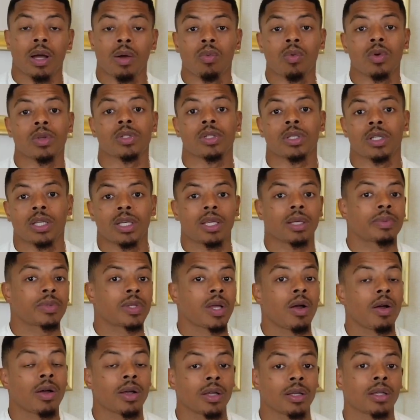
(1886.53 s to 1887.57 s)
I want you to keep
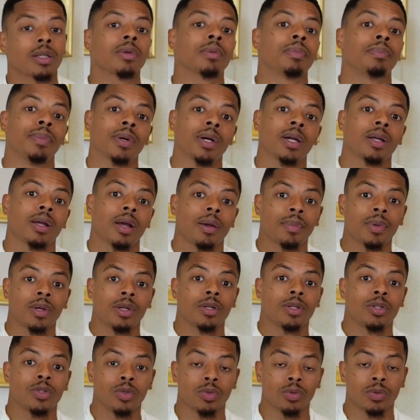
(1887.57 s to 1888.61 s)
talking, but I'm
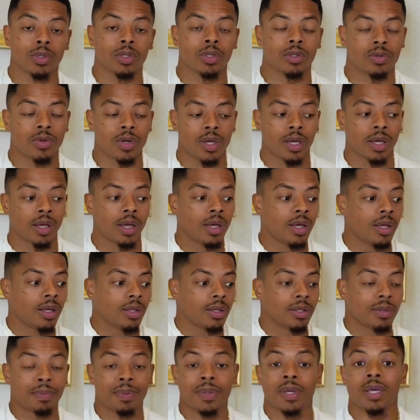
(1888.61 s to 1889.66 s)
going to do real quick.
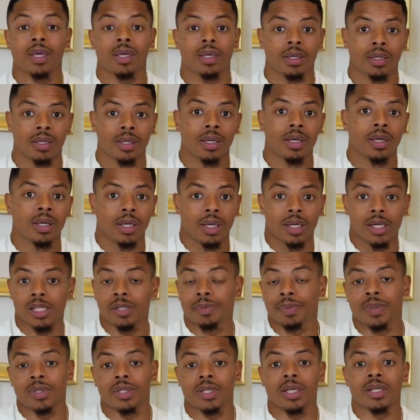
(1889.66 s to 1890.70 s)
The P
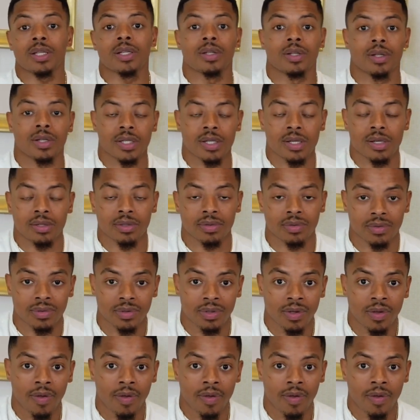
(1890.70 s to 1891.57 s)
is position yourself.